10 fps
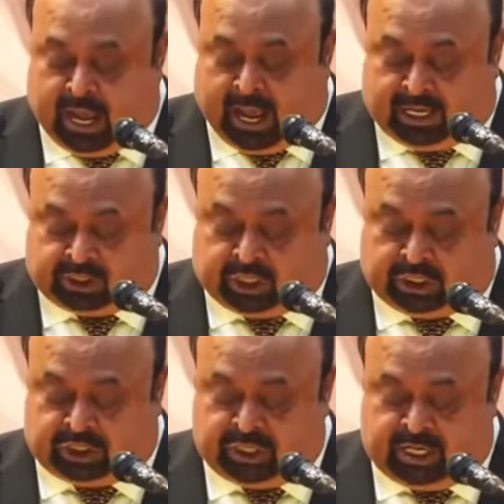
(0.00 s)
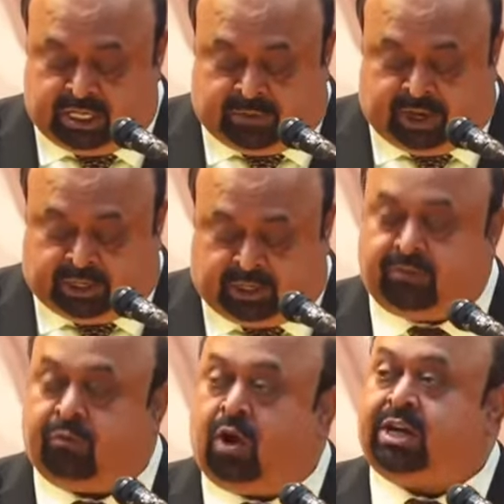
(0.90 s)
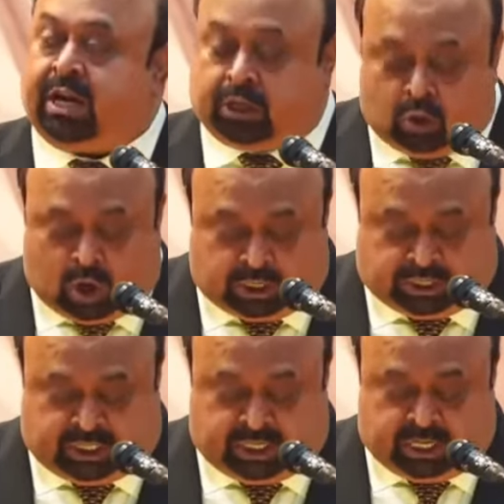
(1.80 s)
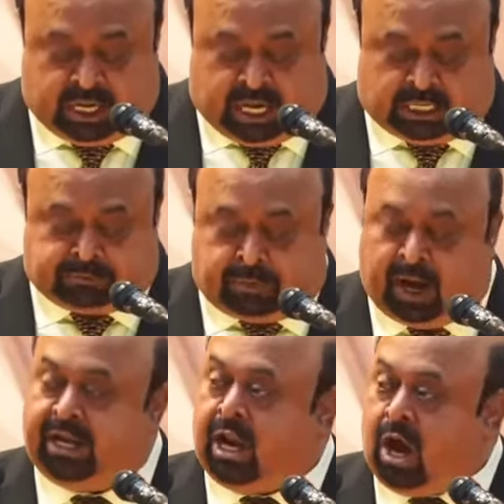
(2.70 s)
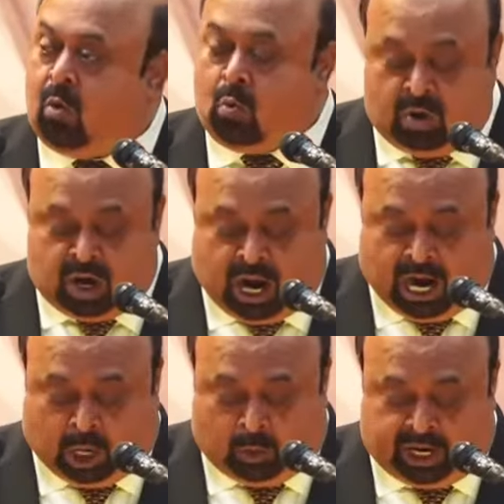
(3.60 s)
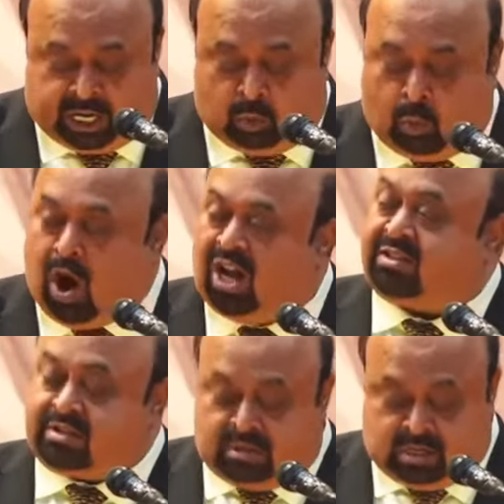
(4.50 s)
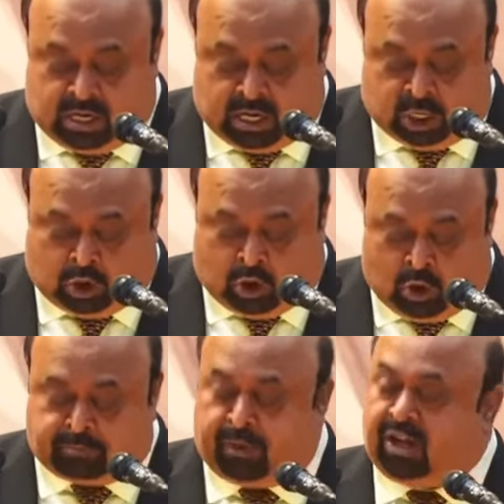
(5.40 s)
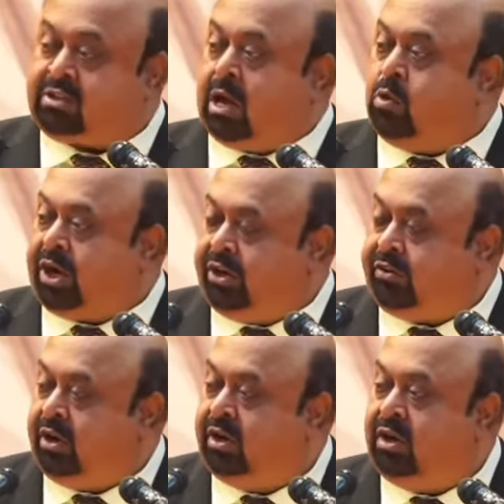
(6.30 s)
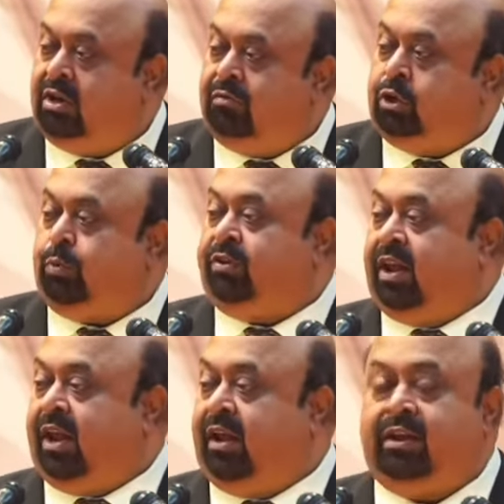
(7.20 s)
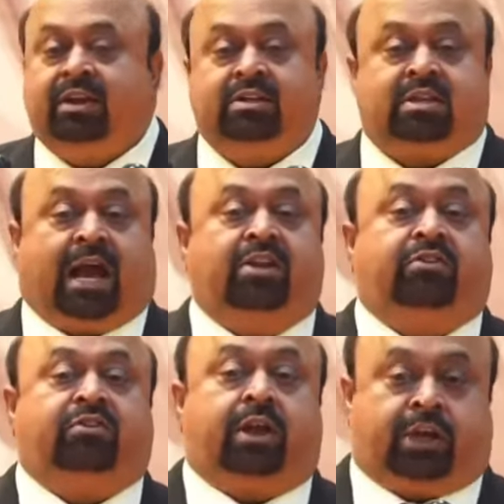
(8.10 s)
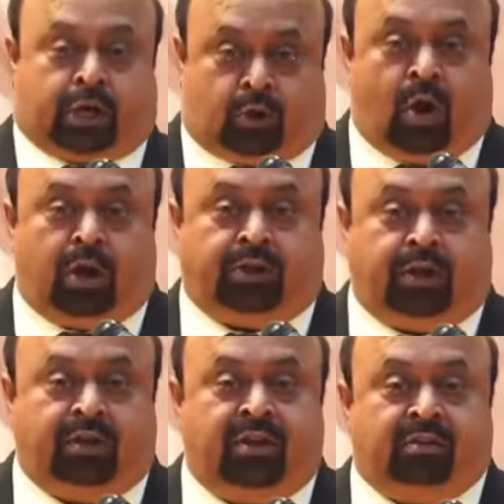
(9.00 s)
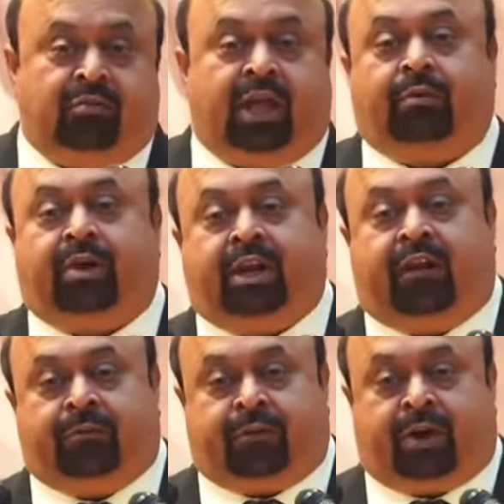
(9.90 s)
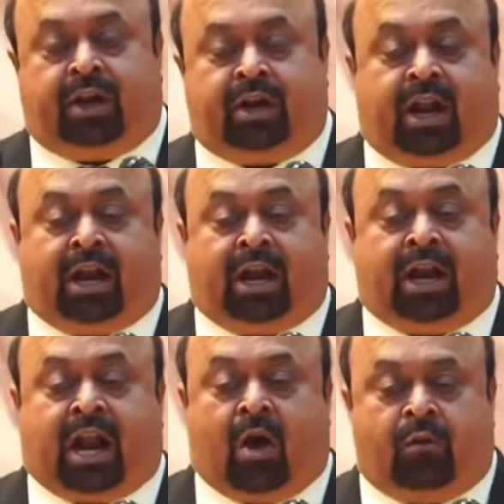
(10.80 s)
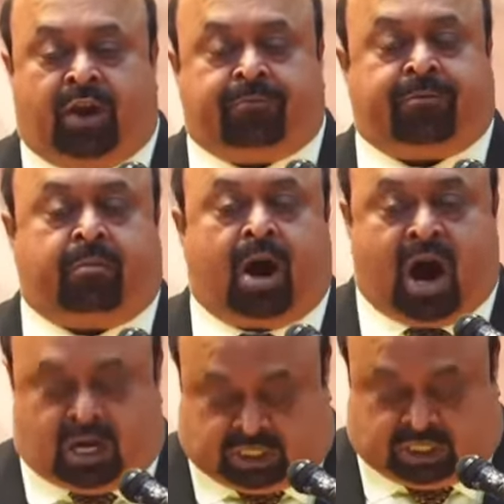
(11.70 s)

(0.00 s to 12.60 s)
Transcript: As such, the word technology has by now acquired a vast and a complex connotation, which we say science and technology, very, very different and away from arts.